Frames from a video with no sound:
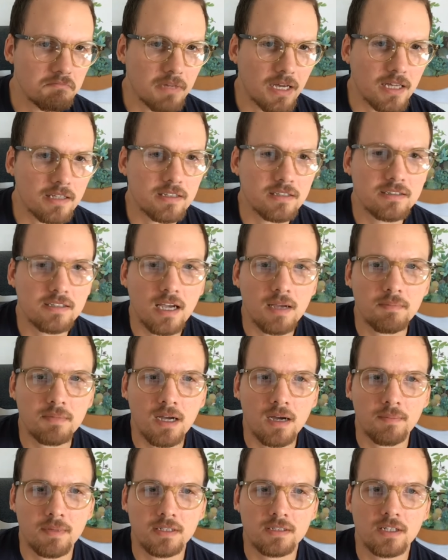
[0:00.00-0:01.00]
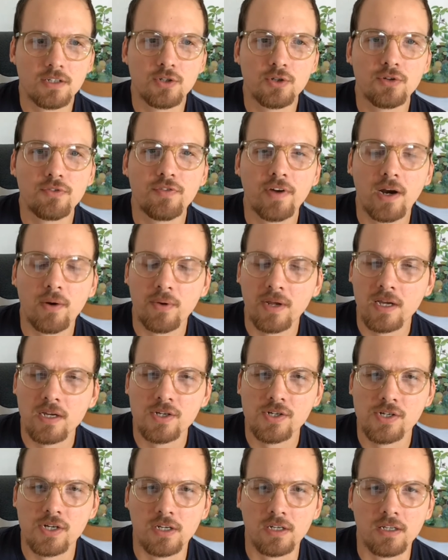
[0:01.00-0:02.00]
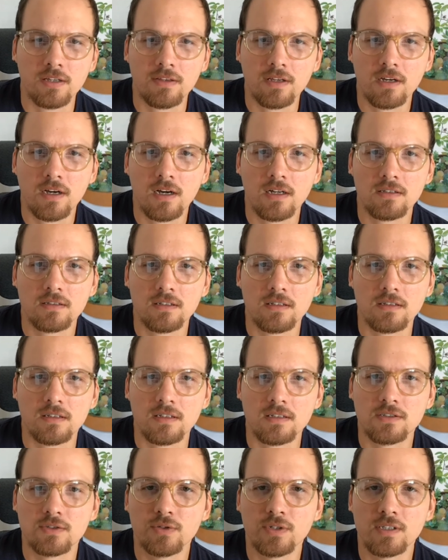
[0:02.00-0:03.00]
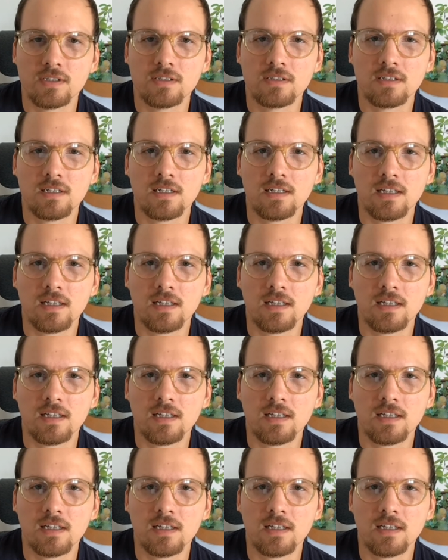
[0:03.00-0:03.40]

At the same time, it's a good variation in the content, as you can see.